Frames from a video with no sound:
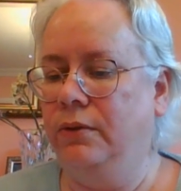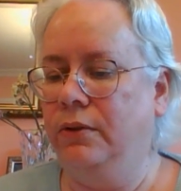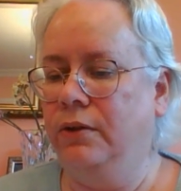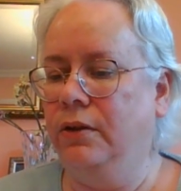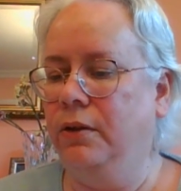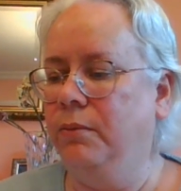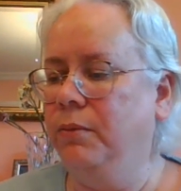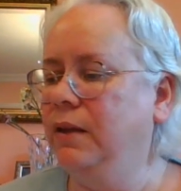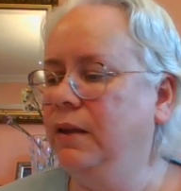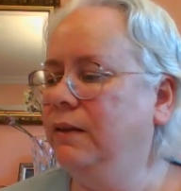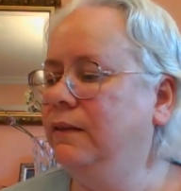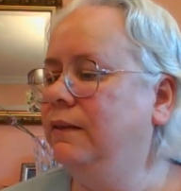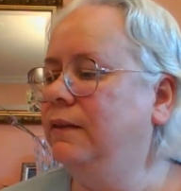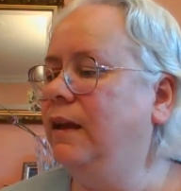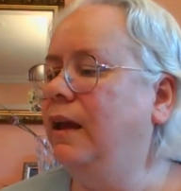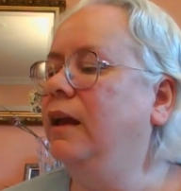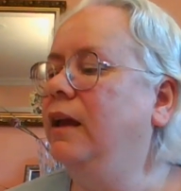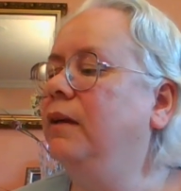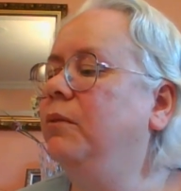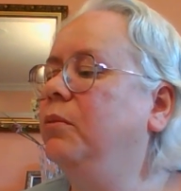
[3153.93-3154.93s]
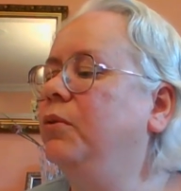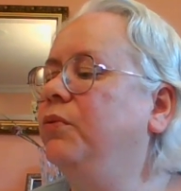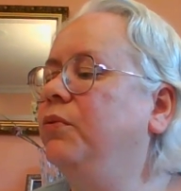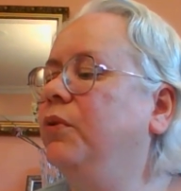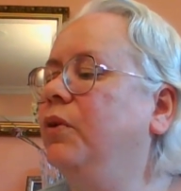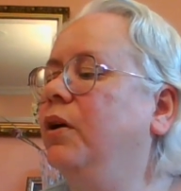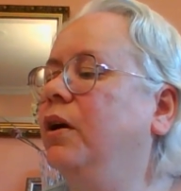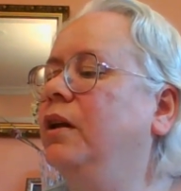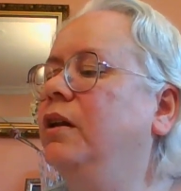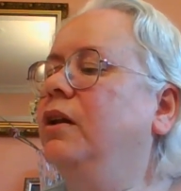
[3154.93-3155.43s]
Let me say it before
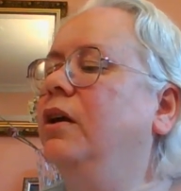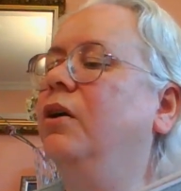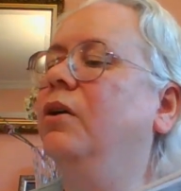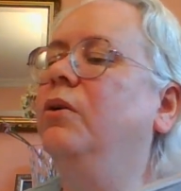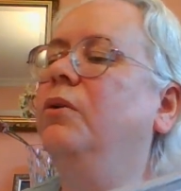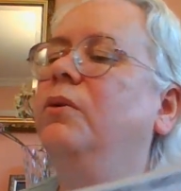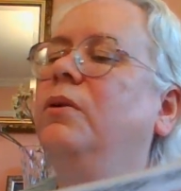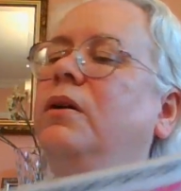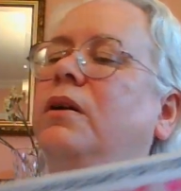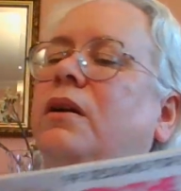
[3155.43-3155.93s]
I know.